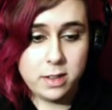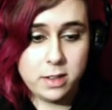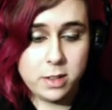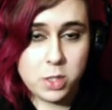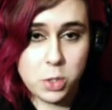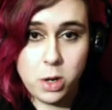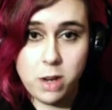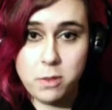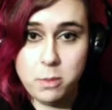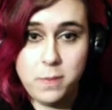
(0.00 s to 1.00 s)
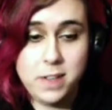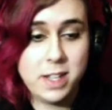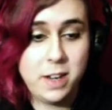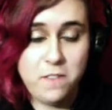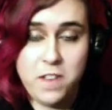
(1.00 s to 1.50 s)
the story of the movies,
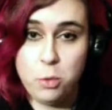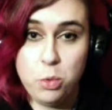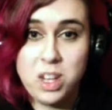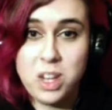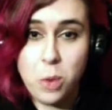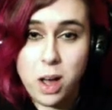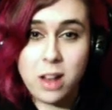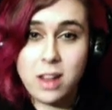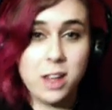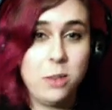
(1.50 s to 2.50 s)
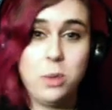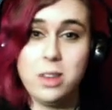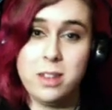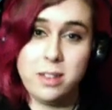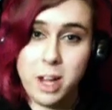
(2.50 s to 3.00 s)
and it fit really well in
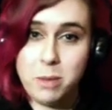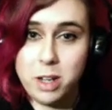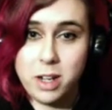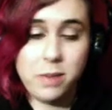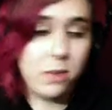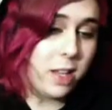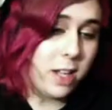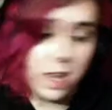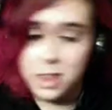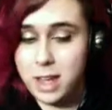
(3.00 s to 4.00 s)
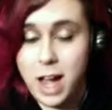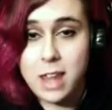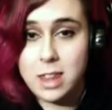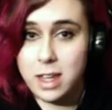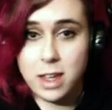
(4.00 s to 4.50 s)
with the timeline of everything. I think. I
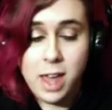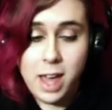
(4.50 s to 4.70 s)
think.